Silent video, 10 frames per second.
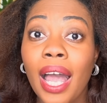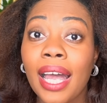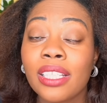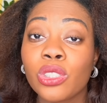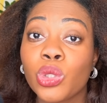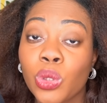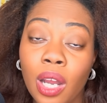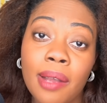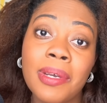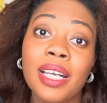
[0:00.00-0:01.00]
as
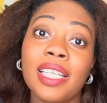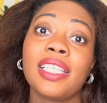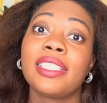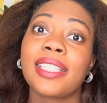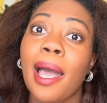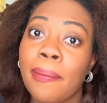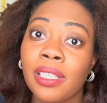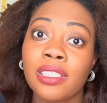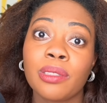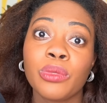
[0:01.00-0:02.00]
trauma is
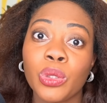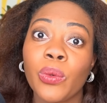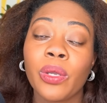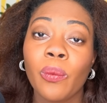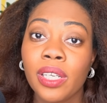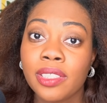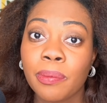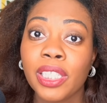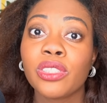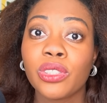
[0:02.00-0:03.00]
capitalism doing what it's
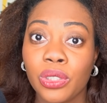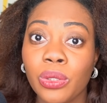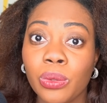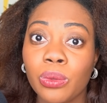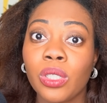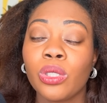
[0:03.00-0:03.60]
meant to do,